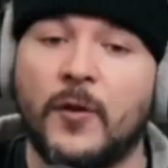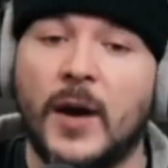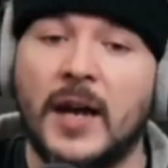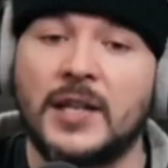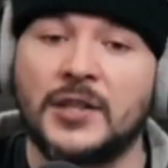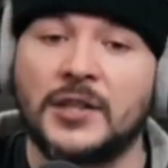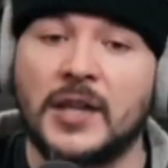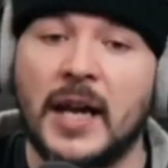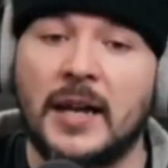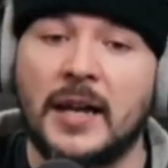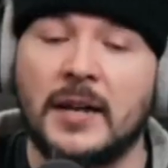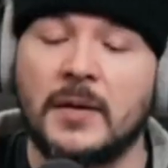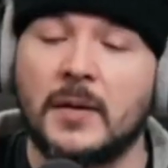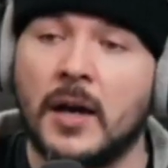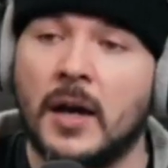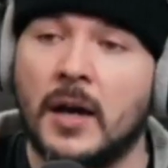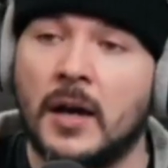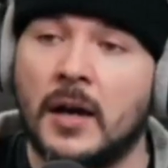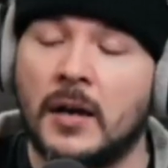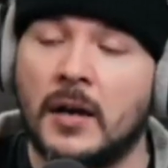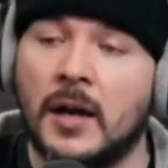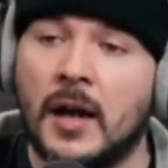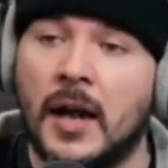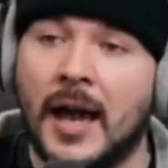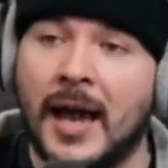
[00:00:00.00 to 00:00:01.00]
I cited
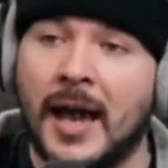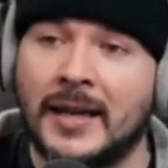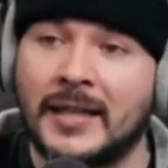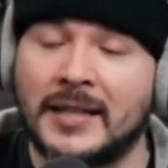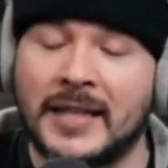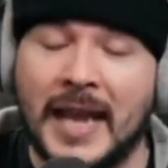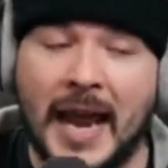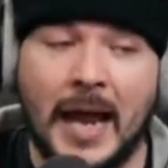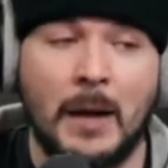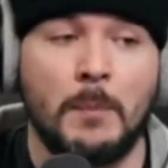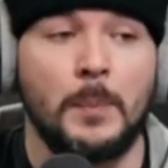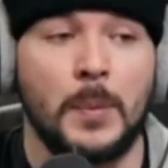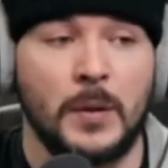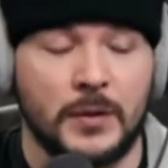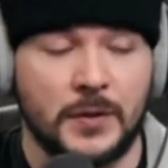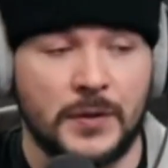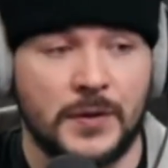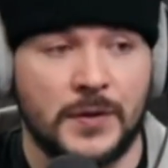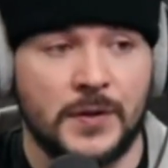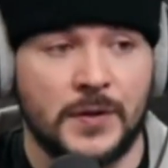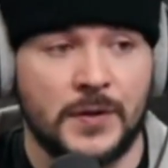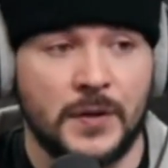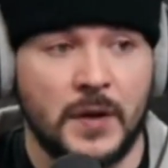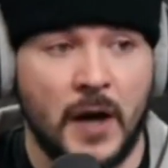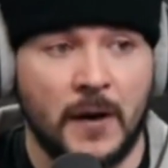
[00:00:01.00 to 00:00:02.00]

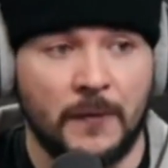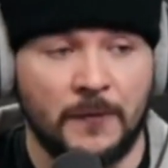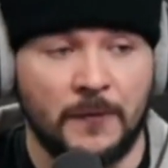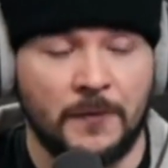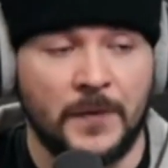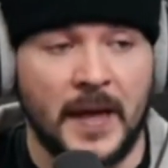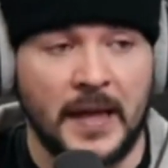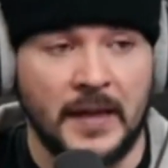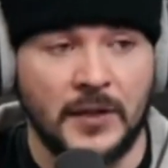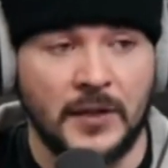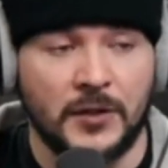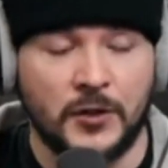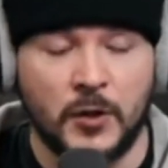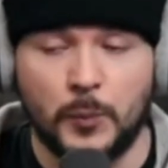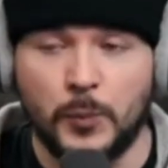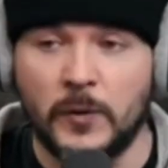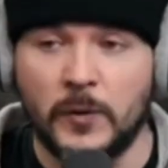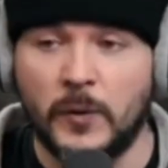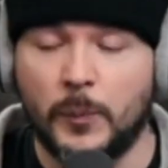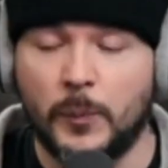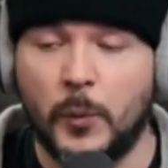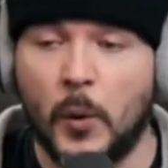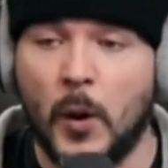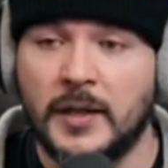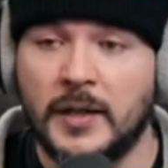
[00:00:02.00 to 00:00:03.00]
examples of things to prove a
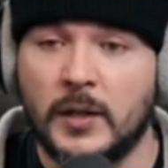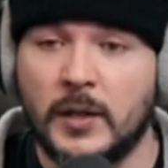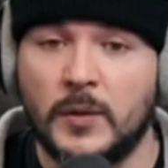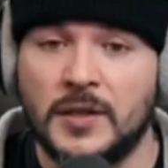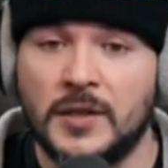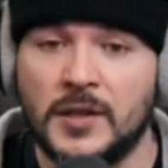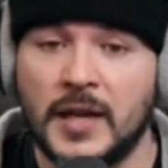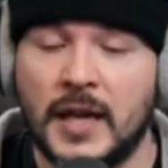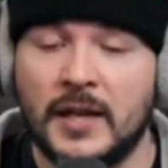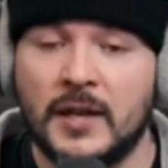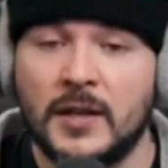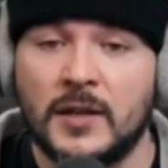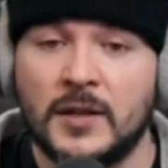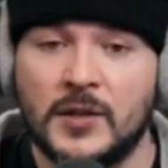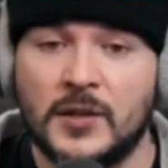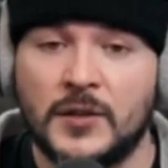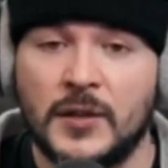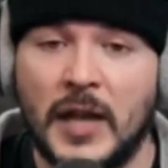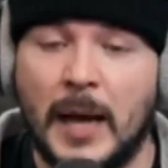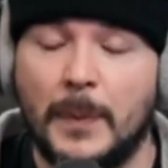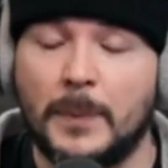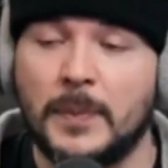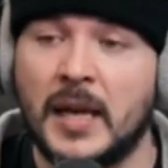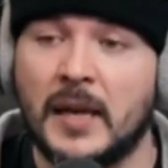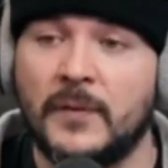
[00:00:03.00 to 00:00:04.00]
point, he would say,
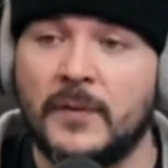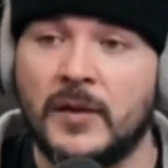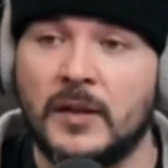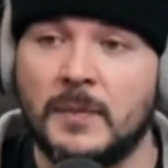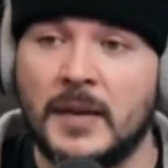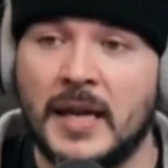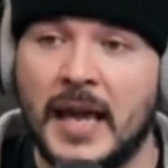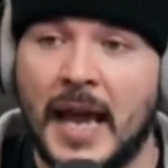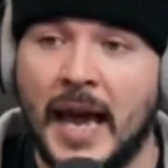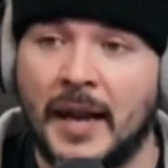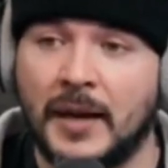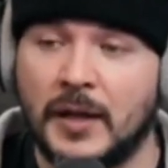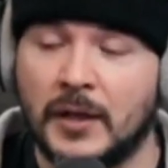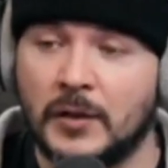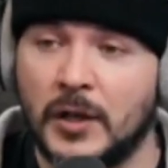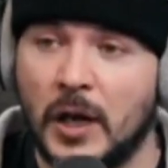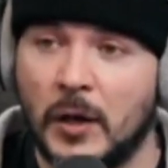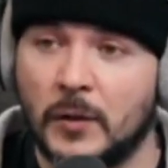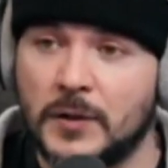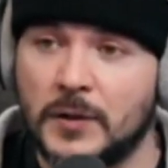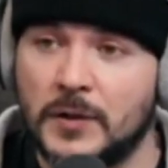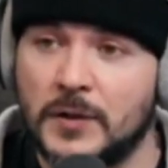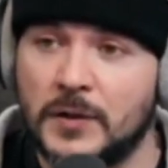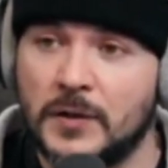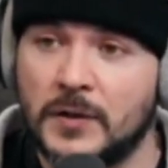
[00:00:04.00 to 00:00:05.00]
stop giving me
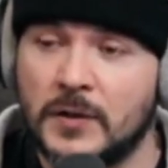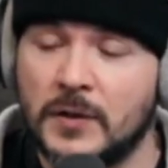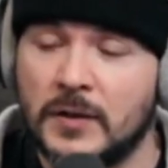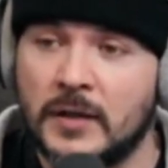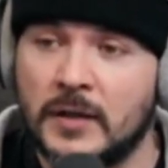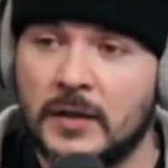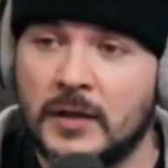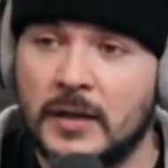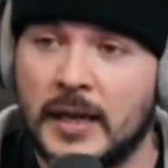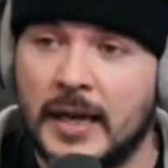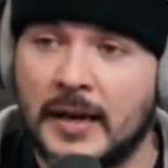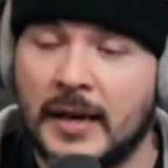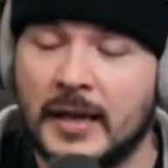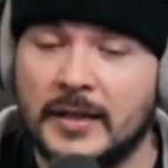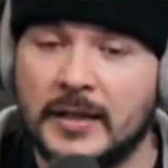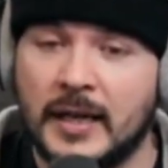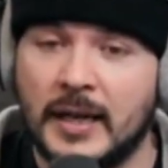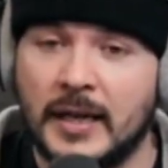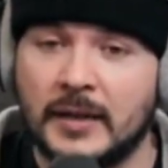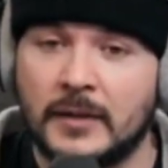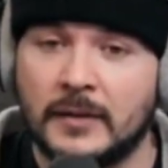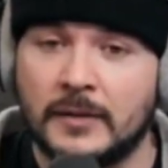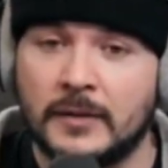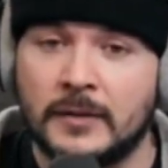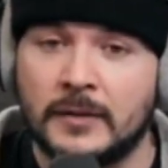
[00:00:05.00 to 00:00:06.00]
anecdotes. And it's
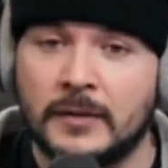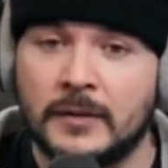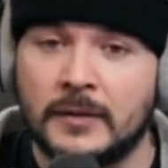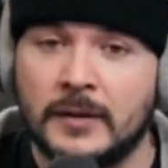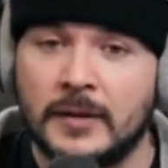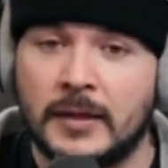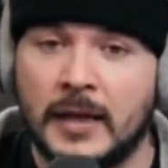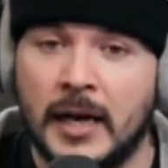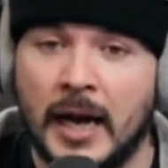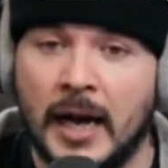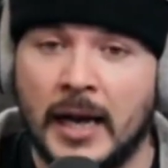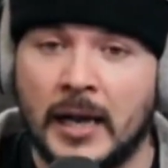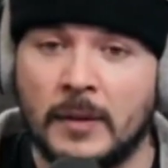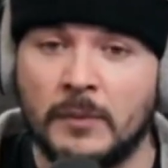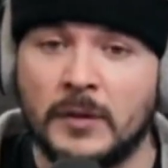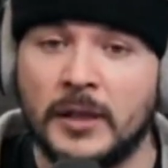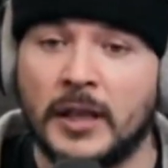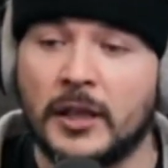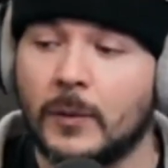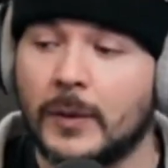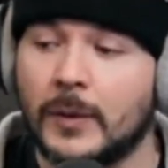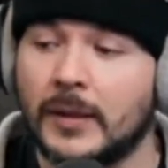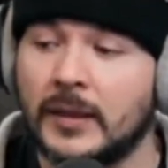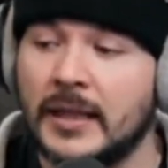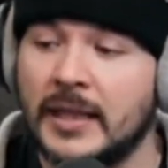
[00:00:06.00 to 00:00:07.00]
like, I am
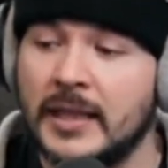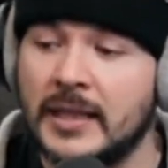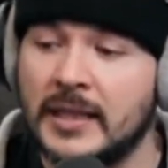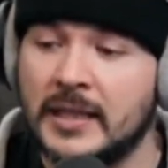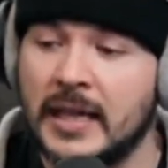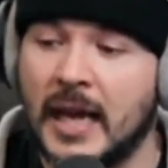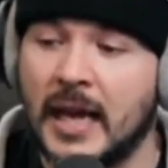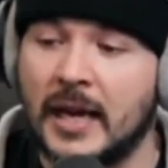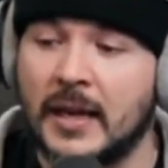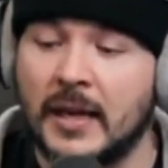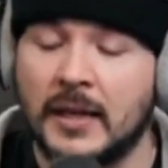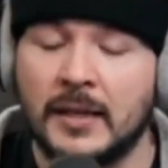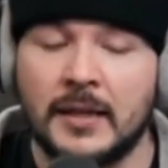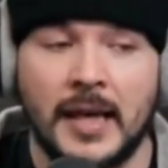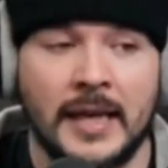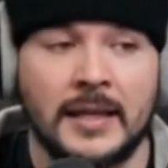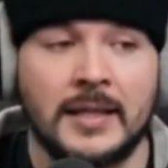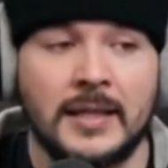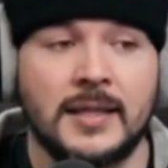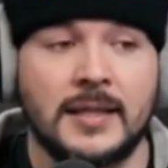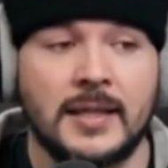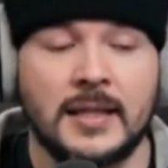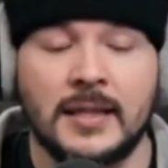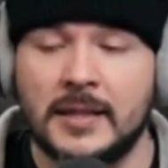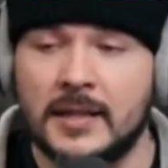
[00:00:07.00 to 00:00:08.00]
literally citing
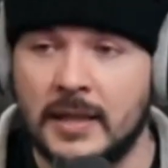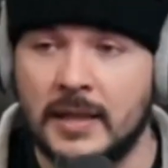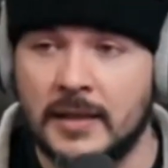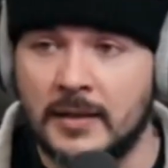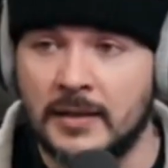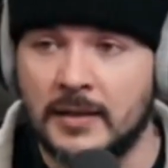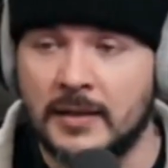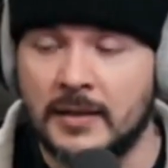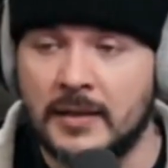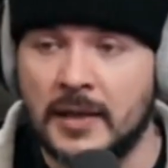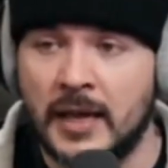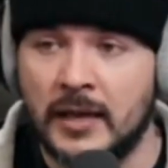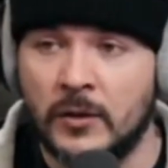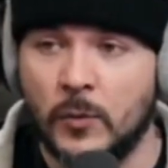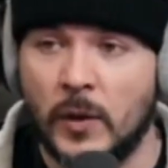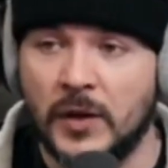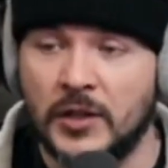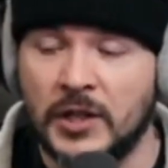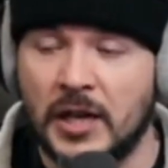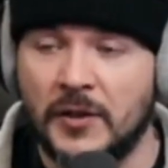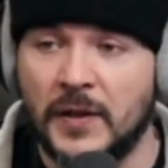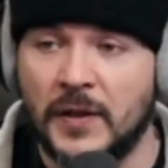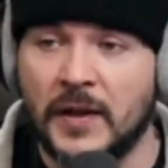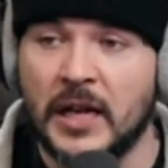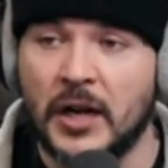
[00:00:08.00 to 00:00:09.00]
instances in which
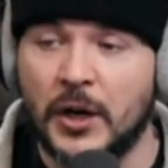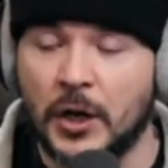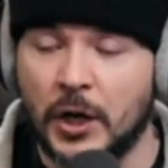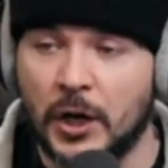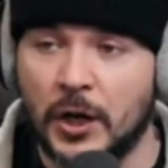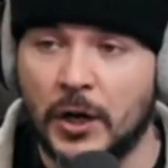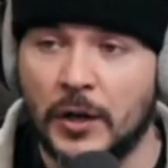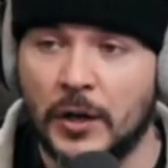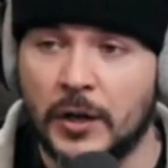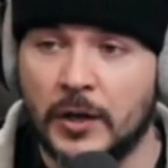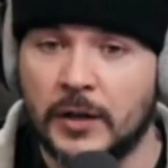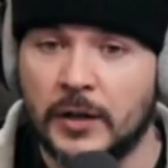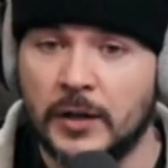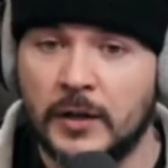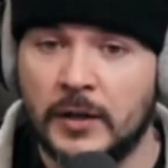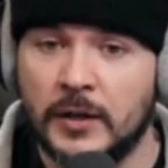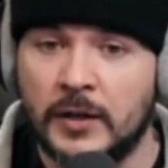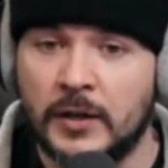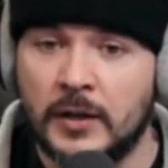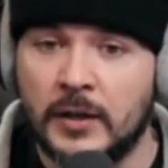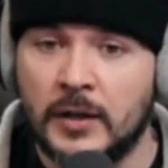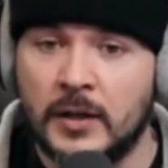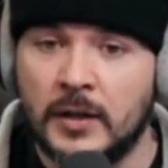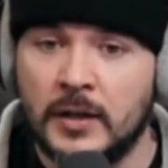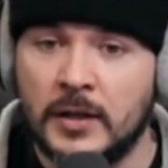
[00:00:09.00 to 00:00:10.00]
a thing occurred.
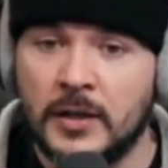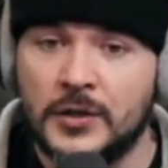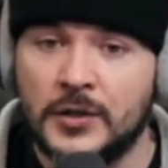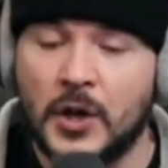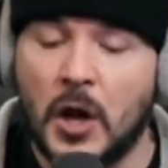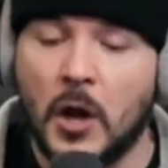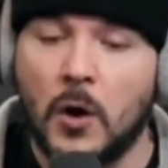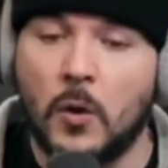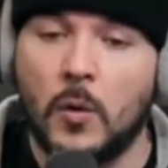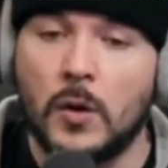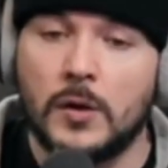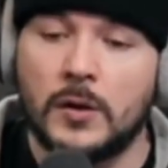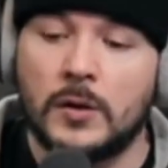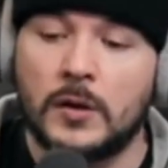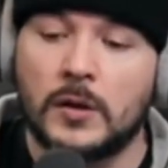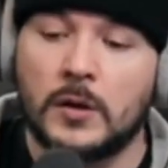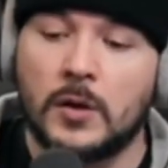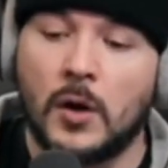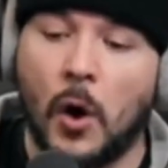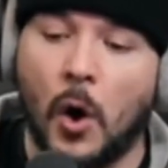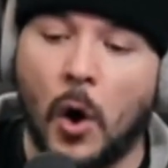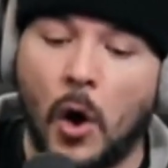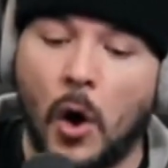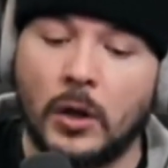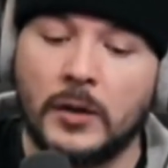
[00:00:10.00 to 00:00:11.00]
So
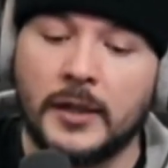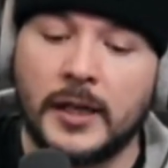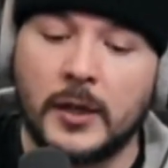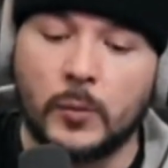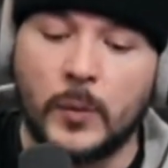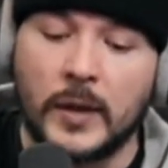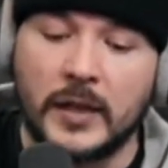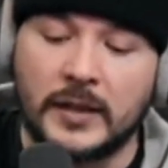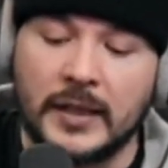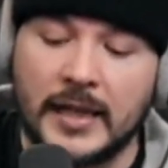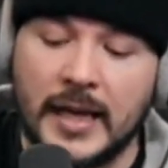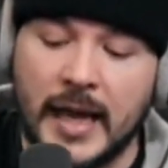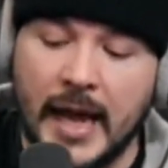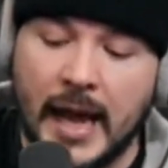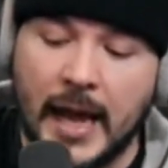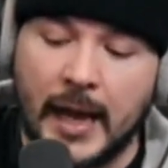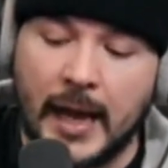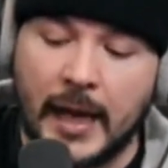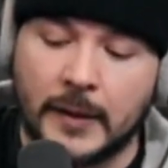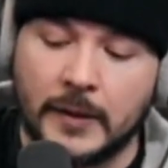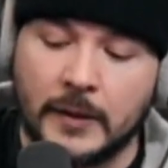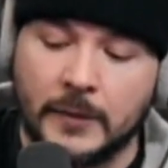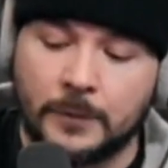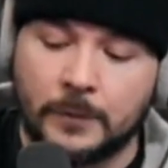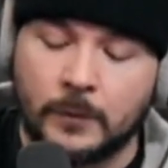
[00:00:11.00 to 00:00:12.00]
all he really
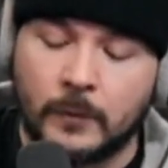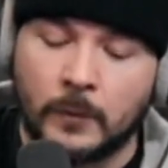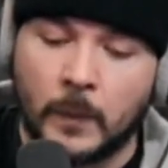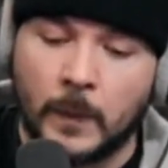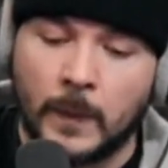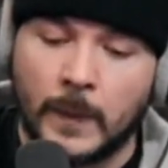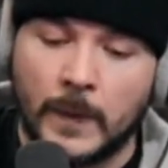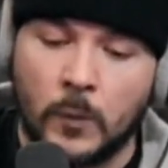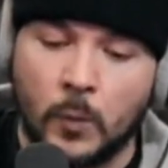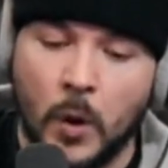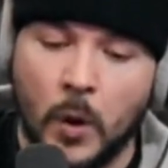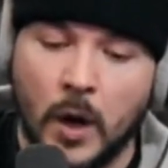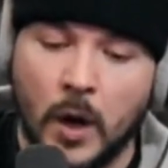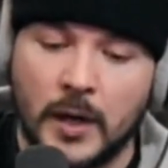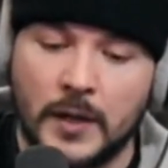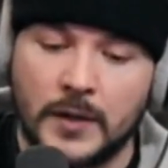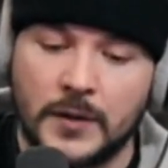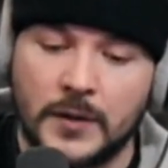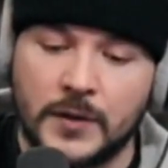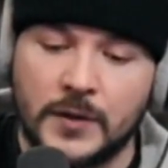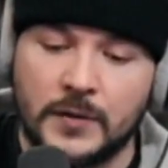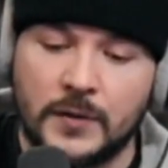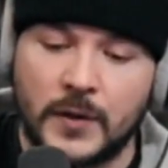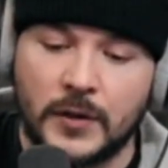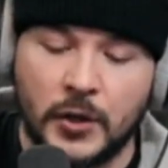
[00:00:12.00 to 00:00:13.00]
had
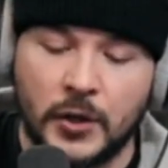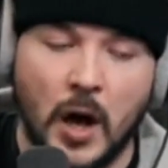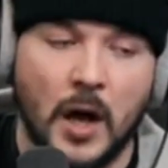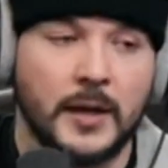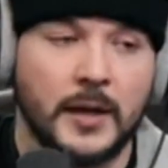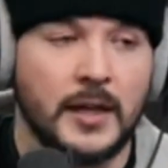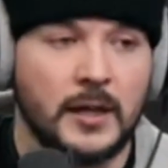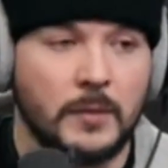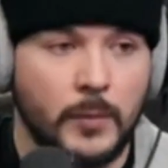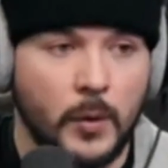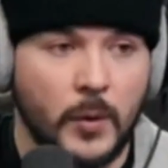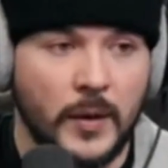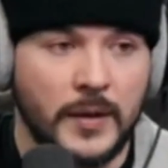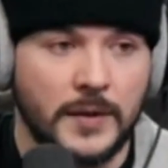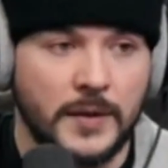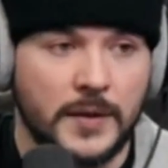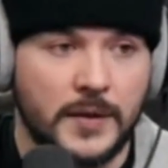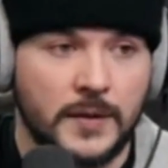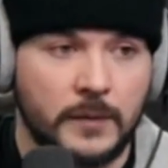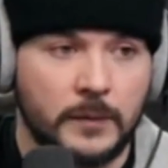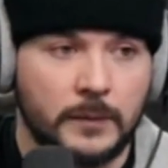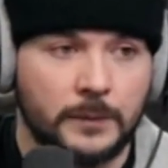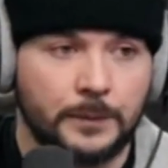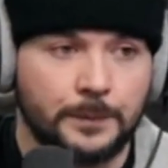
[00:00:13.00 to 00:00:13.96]
was the talking points.